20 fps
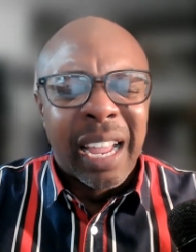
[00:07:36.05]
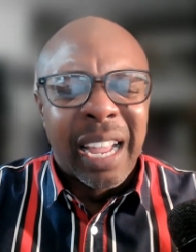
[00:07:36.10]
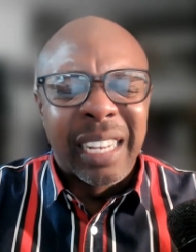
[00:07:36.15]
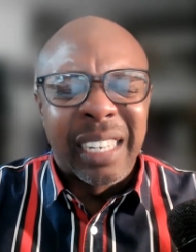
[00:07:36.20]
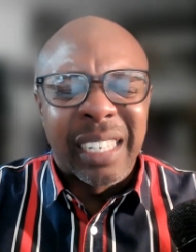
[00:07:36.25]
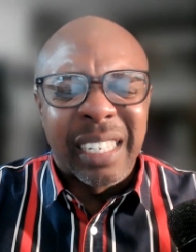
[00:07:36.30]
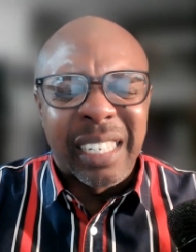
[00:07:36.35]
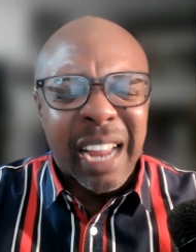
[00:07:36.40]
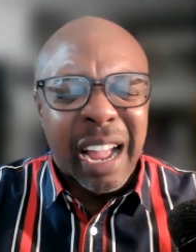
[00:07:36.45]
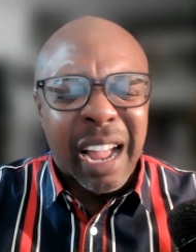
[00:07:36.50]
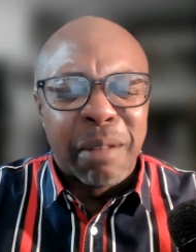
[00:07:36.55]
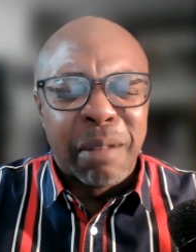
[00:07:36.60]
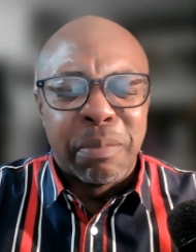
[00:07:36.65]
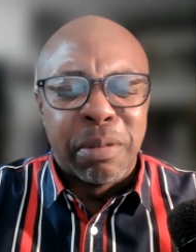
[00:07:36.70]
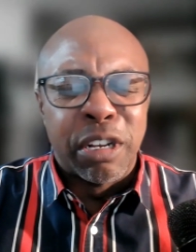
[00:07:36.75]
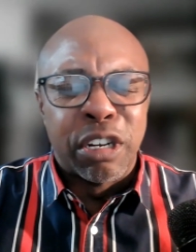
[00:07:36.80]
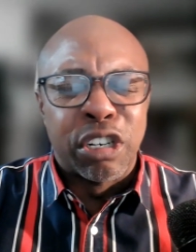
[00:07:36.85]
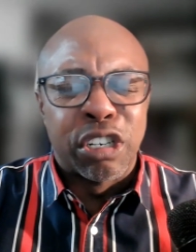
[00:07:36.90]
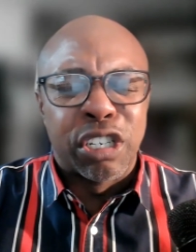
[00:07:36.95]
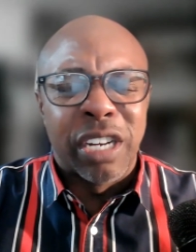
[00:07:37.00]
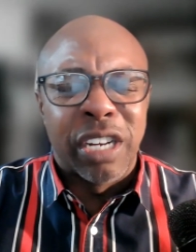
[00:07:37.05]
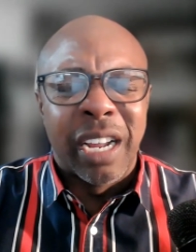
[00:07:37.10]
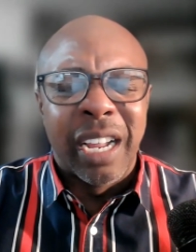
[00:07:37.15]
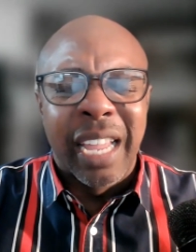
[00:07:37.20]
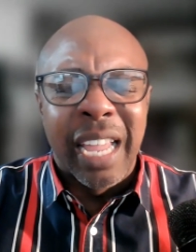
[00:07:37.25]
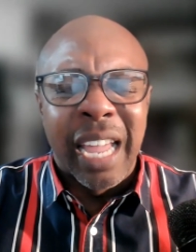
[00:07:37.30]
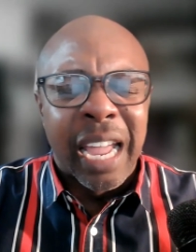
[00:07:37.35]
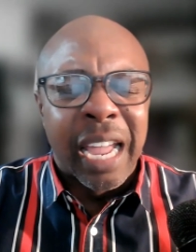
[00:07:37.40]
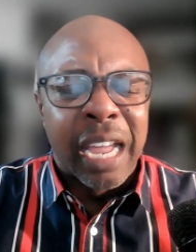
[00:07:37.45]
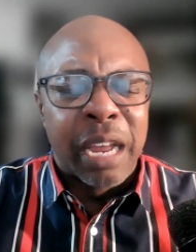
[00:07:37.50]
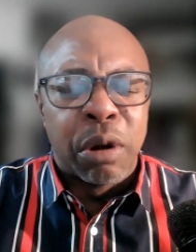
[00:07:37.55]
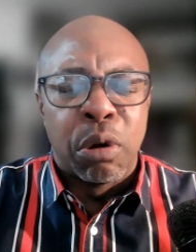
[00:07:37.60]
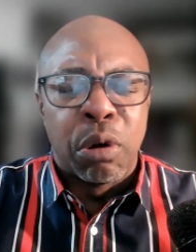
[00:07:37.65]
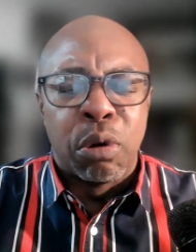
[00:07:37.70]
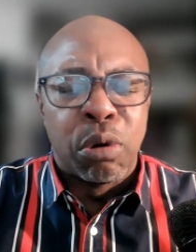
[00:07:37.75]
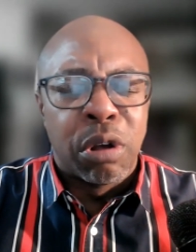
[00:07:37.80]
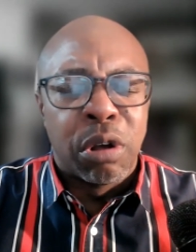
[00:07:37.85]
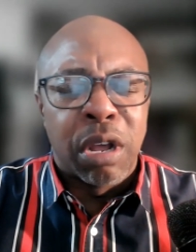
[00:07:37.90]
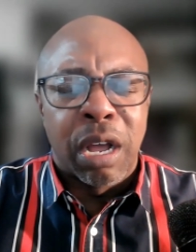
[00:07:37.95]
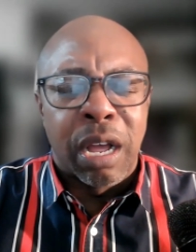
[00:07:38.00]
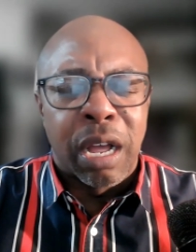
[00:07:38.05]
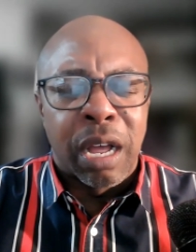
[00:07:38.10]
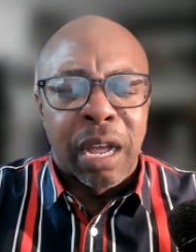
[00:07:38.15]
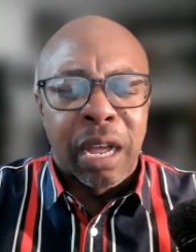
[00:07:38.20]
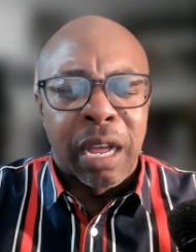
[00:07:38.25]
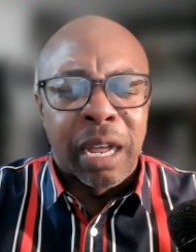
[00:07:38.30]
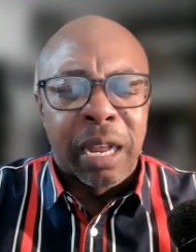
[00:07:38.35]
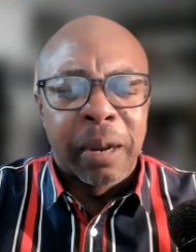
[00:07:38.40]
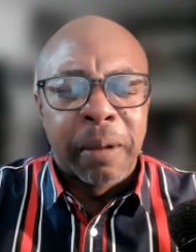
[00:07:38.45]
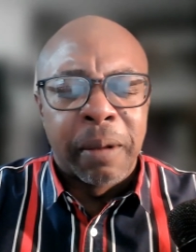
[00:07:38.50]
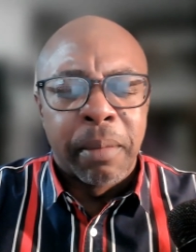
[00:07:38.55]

Establish again, oh God,